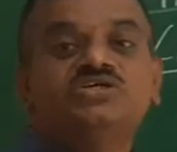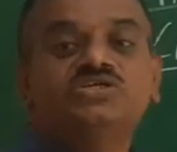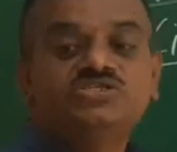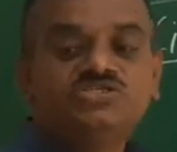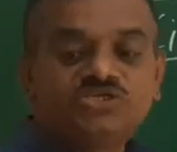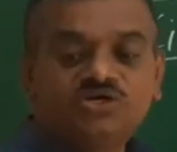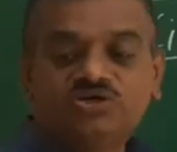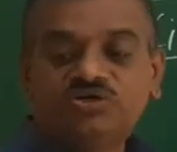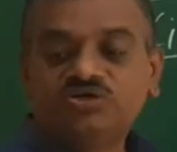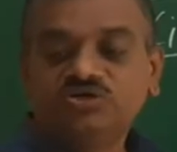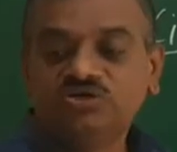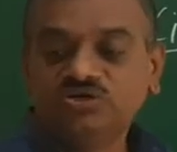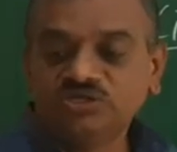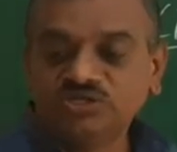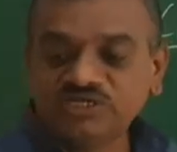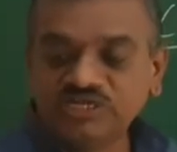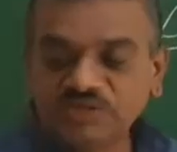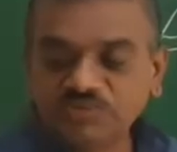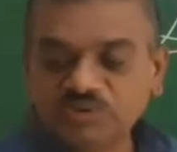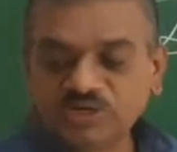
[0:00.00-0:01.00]

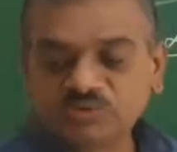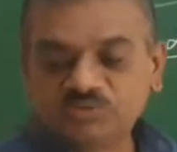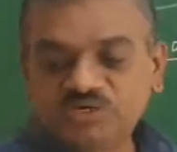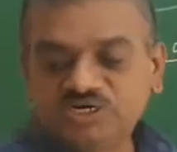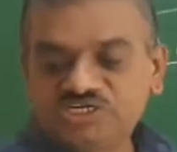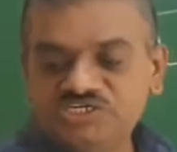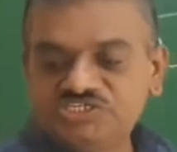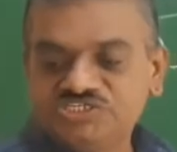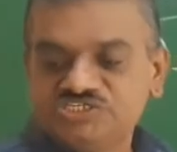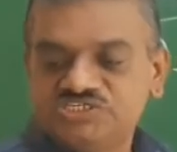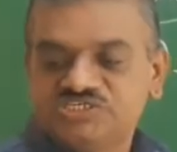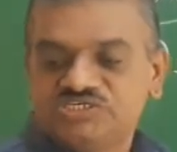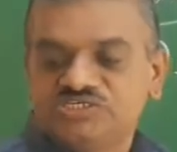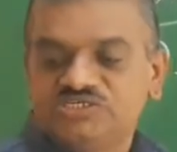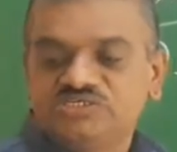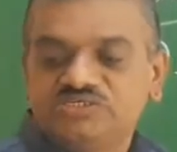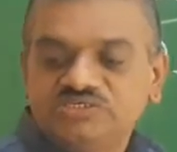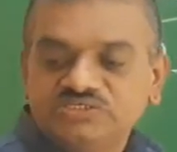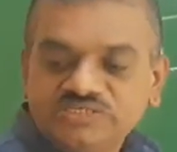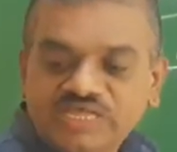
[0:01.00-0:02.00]
So liverworts,
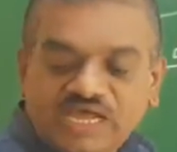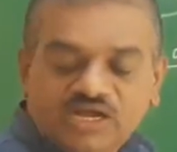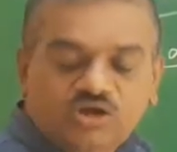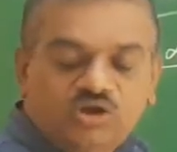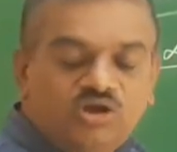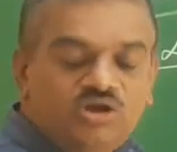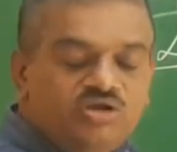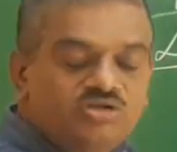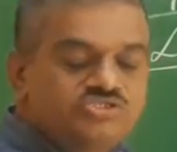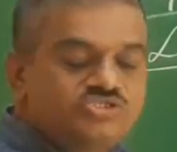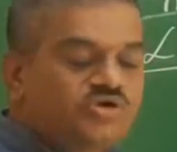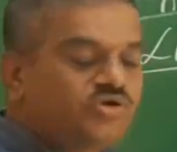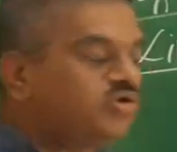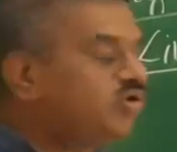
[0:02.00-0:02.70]
they are also